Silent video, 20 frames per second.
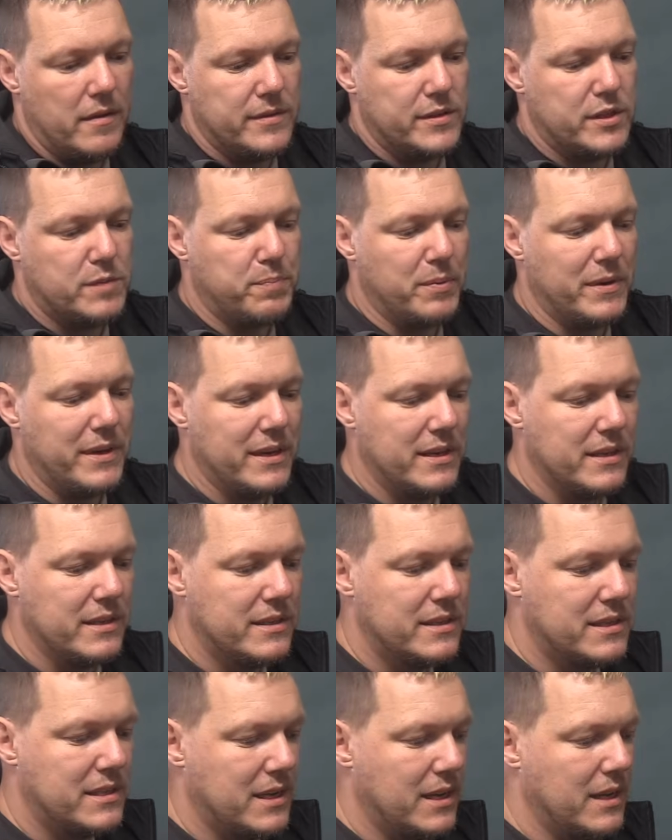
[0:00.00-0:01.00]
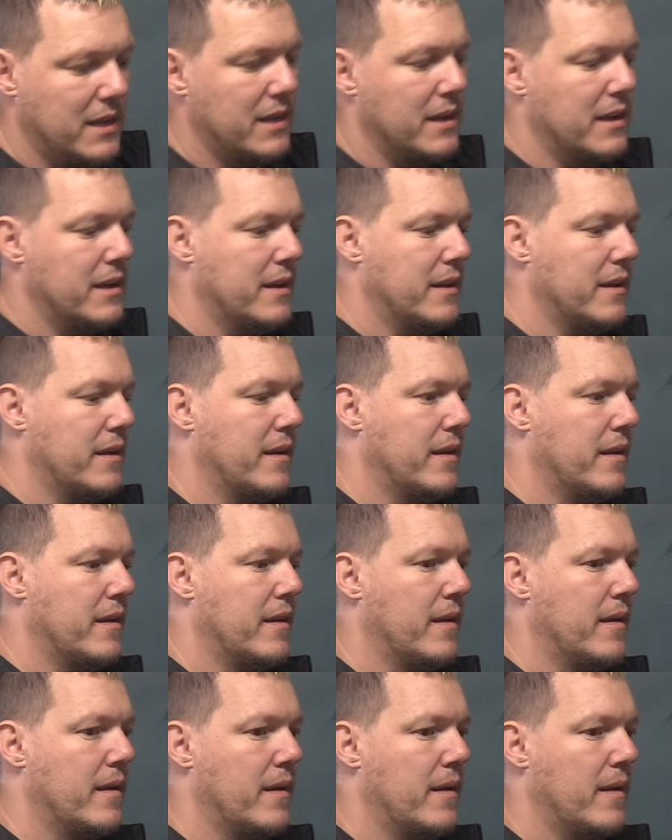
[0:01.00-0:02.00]
springs,
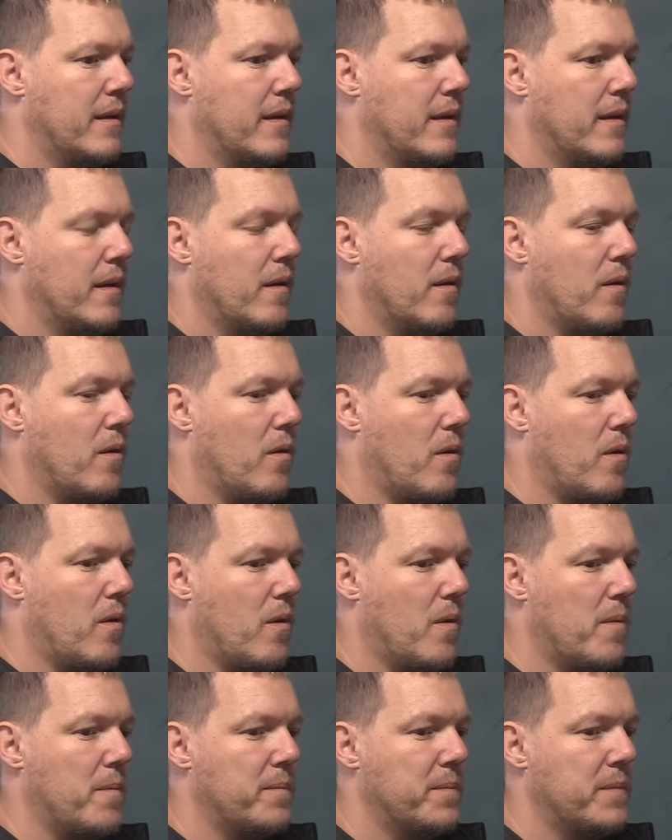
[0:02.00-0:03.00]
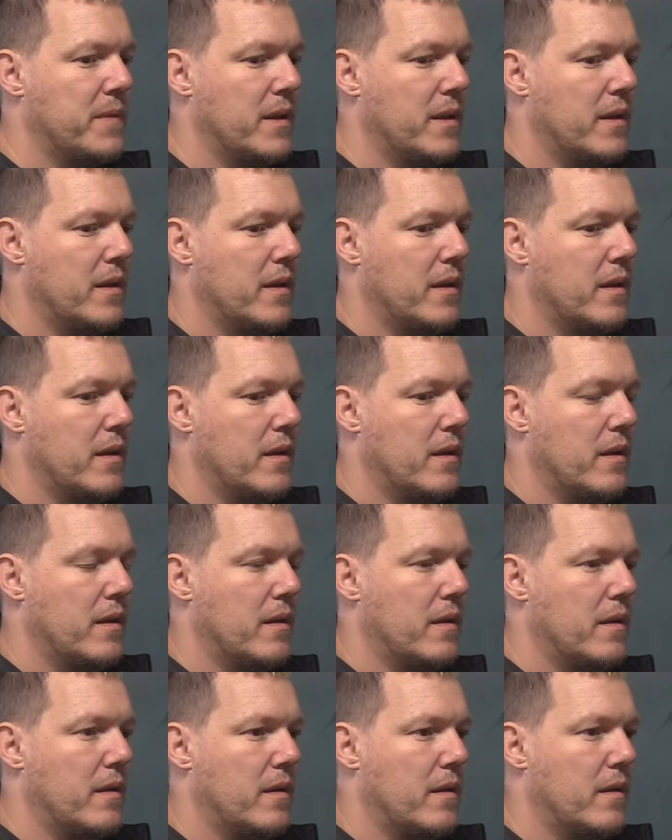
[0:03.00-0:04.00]
or
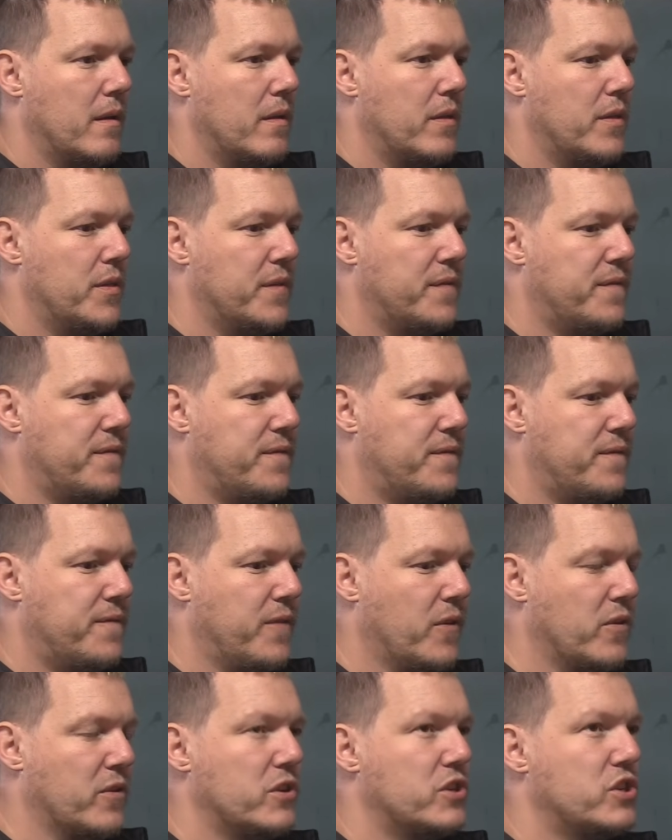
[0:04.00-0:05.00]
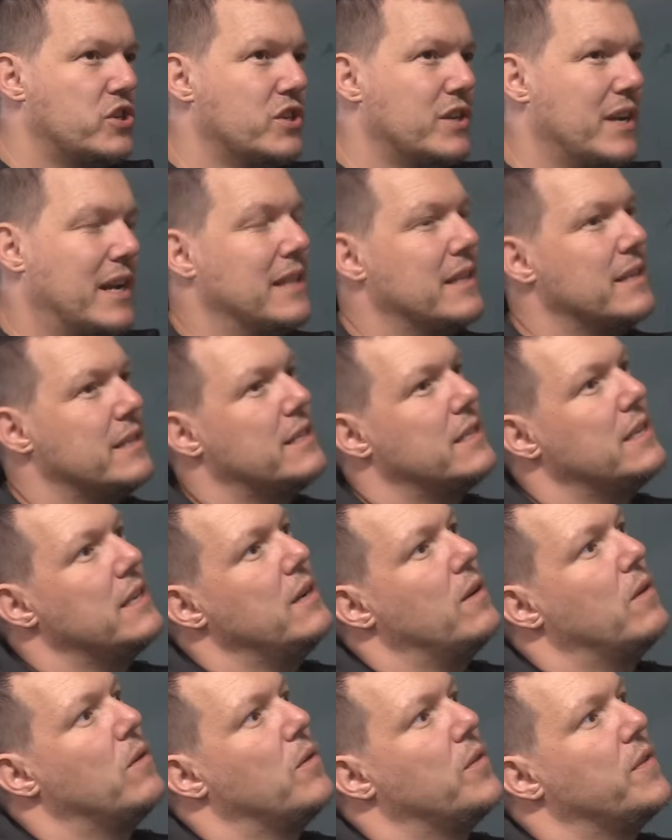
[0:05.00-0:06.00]
the
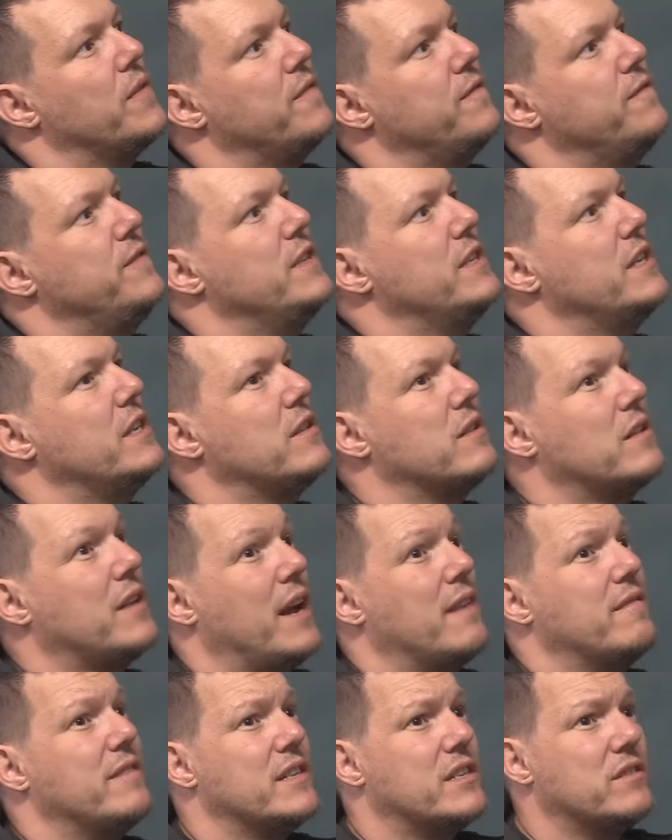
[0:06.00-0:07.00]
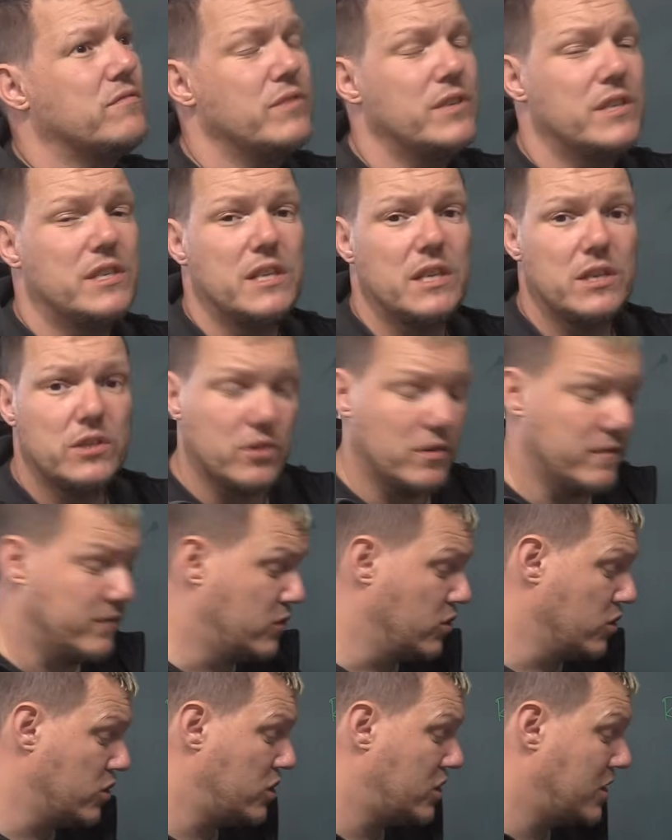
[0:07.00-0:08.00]
functionality or the physical characteristics of
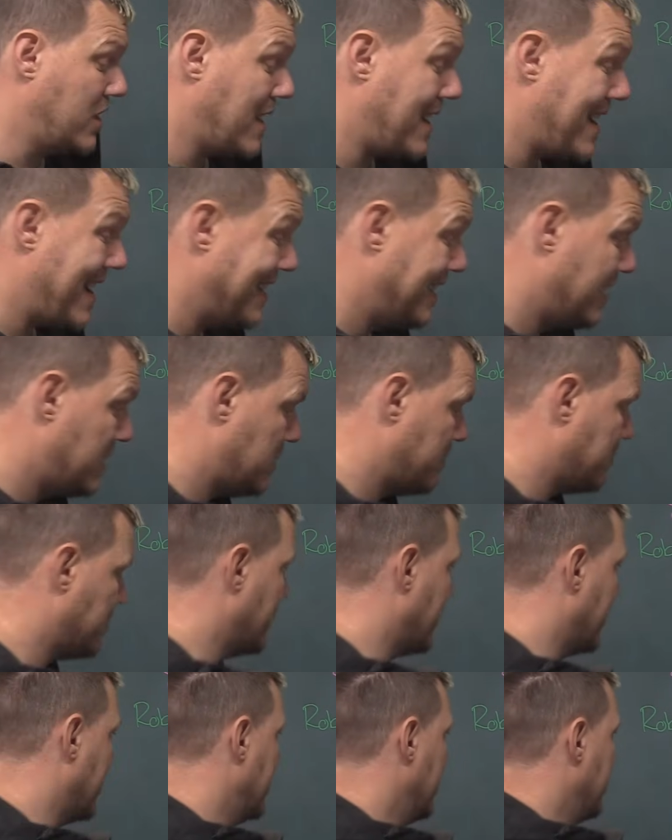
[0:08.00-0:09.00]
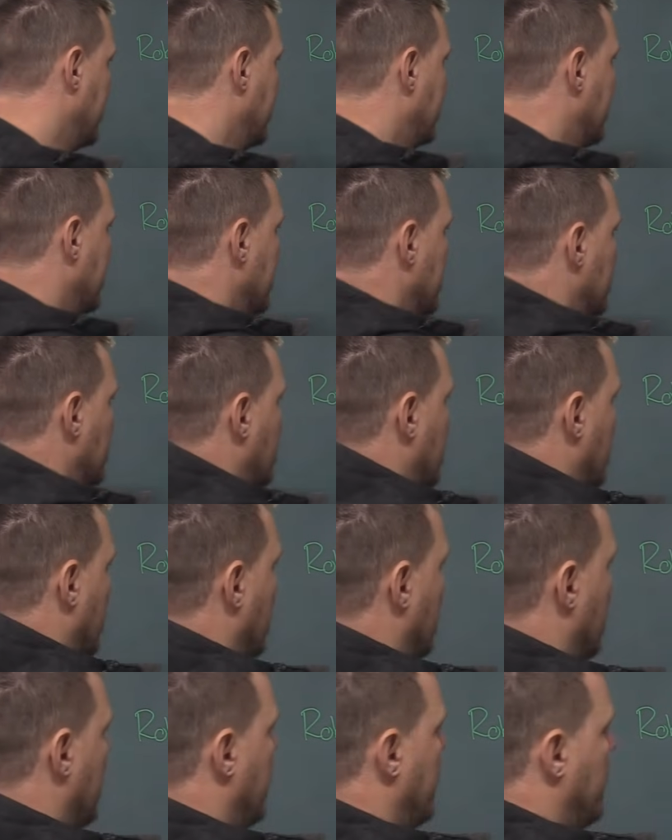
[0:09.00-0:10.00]
just say a spring.
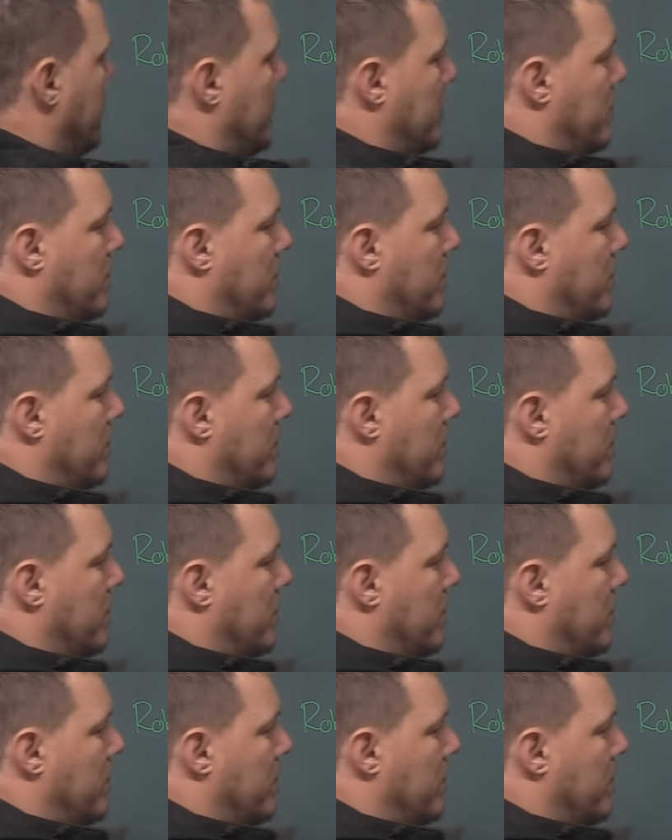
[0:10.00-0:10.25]
So